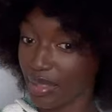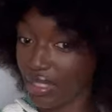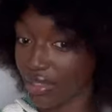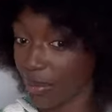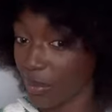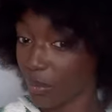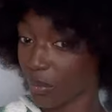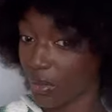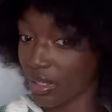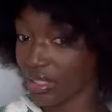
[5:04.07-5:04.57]
the
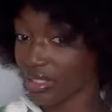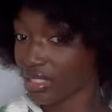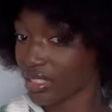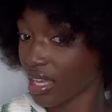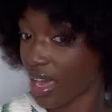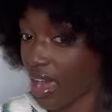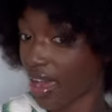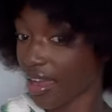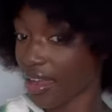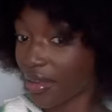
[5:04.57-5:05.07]
one
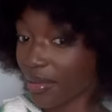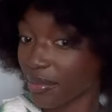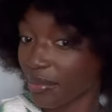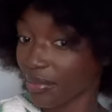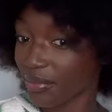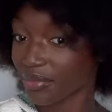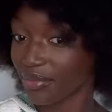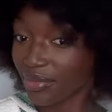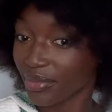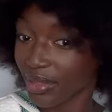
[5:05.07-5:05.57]
time
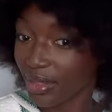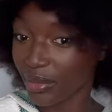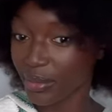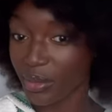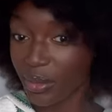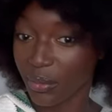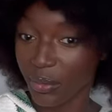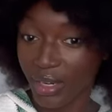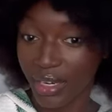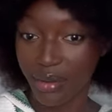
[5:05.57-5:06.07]
where
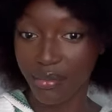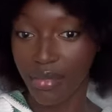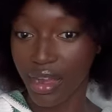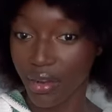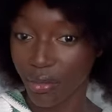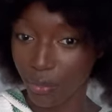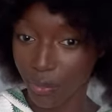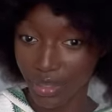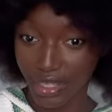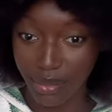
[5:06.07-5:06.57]
wearing my
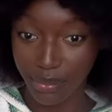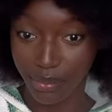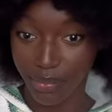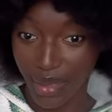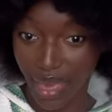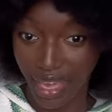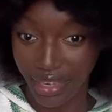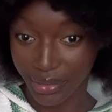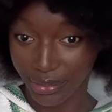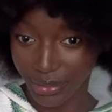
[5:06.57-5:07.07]
wig
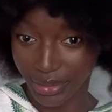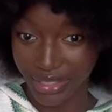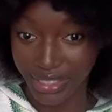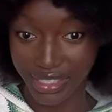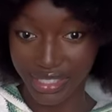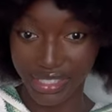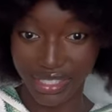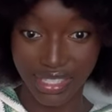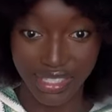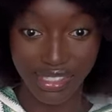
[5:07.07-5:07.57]

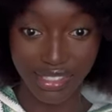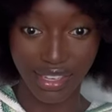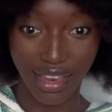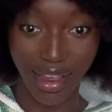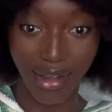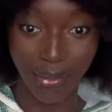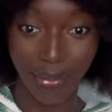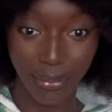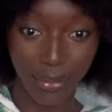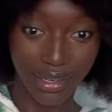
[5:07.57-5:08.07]
backwards is
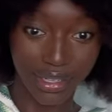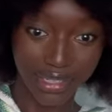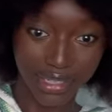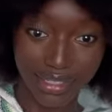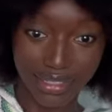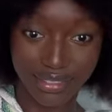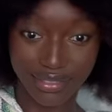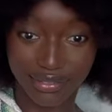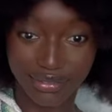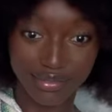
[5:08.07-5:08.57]
not
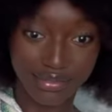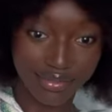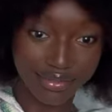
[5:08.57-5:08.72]
working.